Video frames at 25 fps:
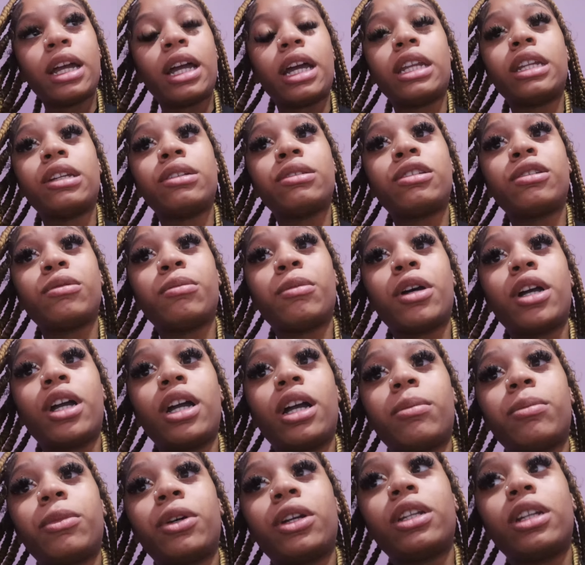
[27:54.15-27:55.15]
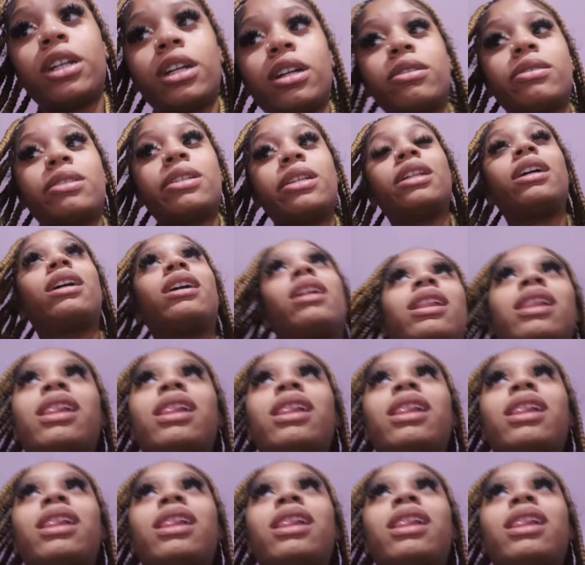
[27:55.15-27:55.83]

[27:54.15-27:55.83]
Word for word: I know tomorrow I'm gonna go to the